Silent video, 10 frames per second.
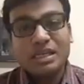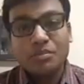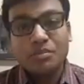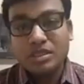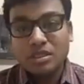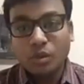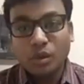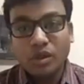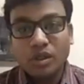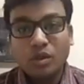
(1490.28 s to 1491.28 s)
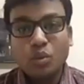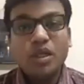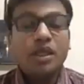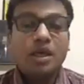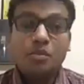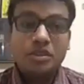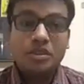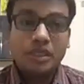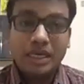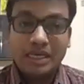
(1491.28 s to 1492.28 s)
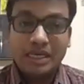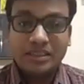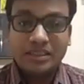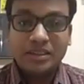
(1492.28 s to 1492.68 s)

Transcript: business model will emerge as